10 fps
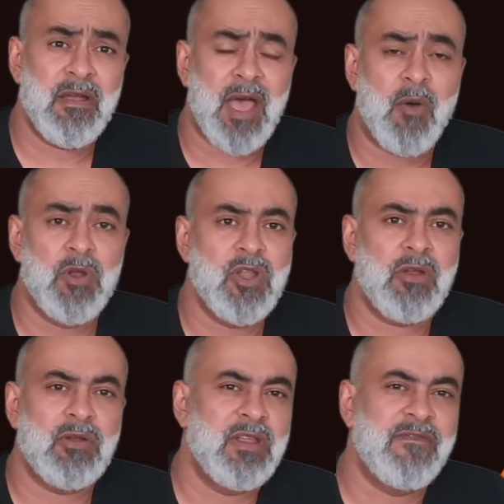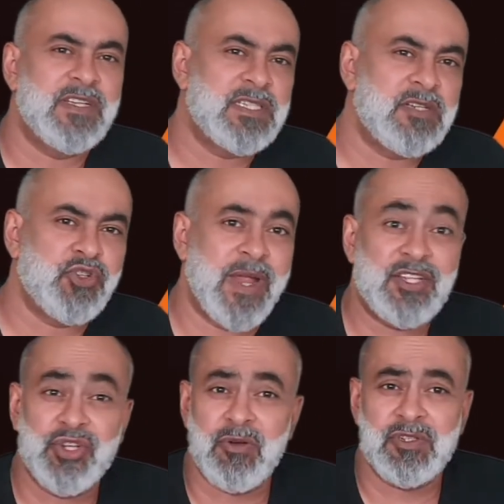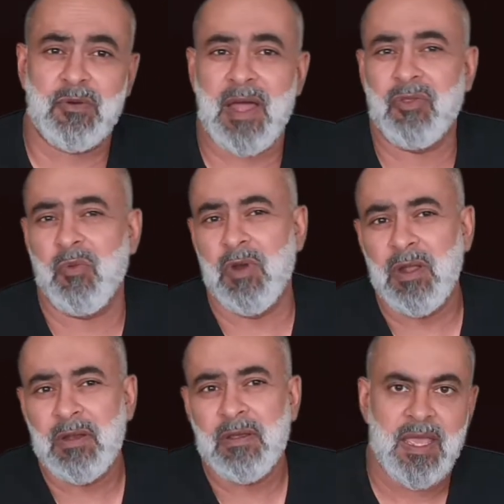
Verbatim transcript: I would not only visit trade shows around the world.